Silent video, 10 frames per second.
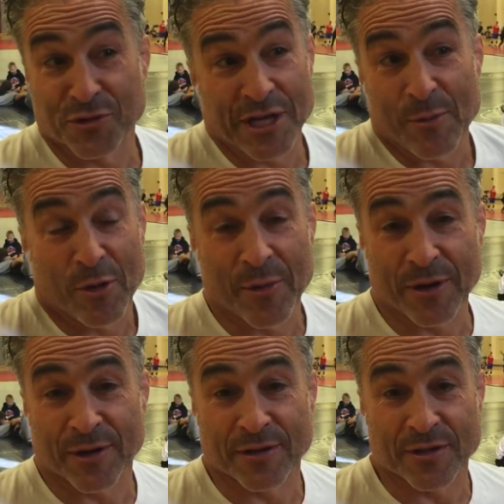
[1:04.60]
two-time All
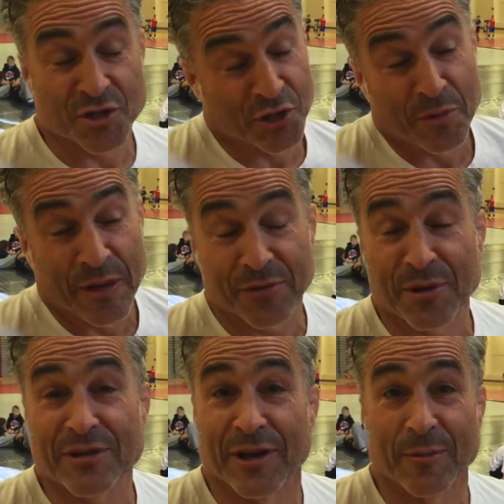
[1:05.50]
Americans. Yeah, it should have been
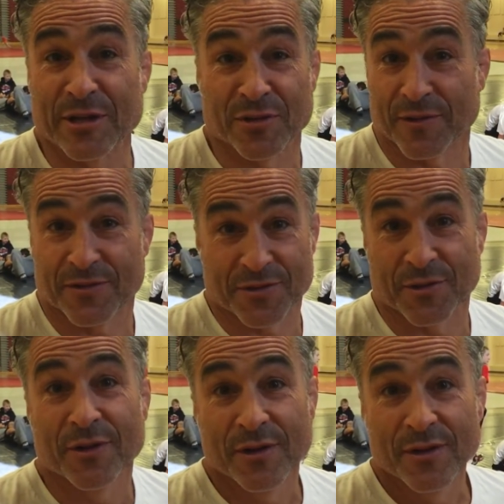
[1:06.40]
three-time each of us. So